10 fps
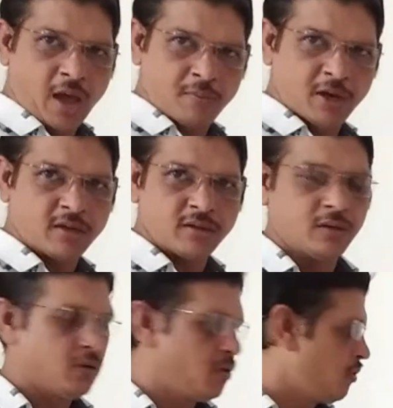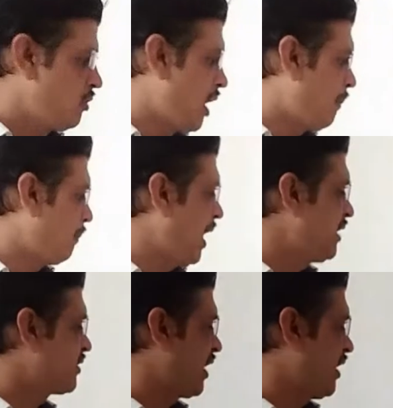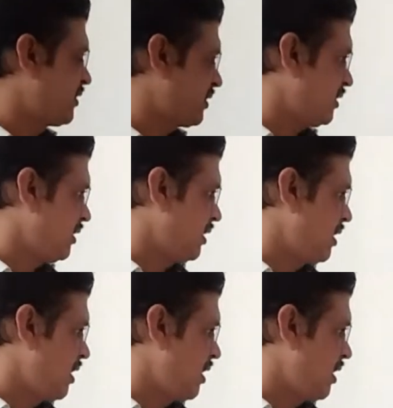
a hammer, we apply stress